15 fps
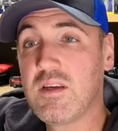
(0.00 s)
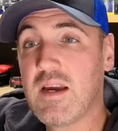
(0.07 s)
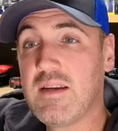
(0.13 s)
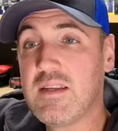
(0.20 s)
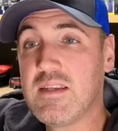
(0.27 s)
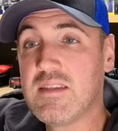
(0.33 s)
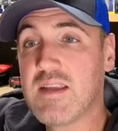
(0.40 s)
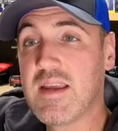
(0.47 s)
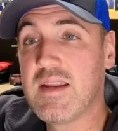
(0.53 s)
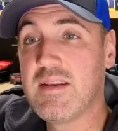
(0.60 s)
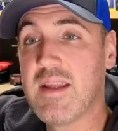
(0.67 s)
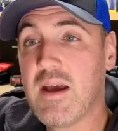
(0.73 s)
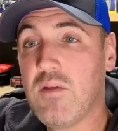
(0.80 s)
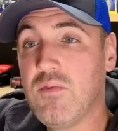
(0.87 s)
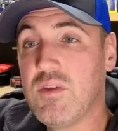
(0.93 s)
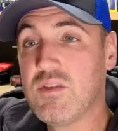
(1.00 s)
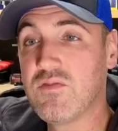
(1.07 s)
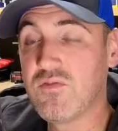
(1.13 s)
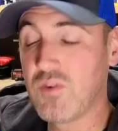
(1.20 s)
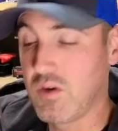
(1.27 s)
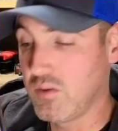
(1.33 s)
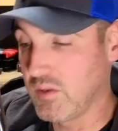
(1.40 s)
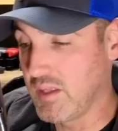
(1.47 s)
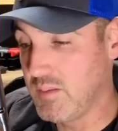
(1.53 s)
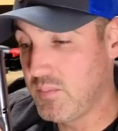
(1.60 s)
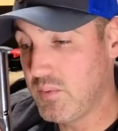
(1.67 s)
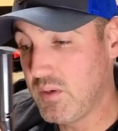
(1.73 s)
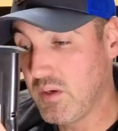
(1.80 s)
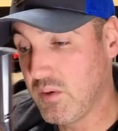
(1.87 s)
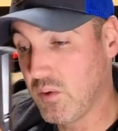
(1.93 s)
kind of sand down this front lip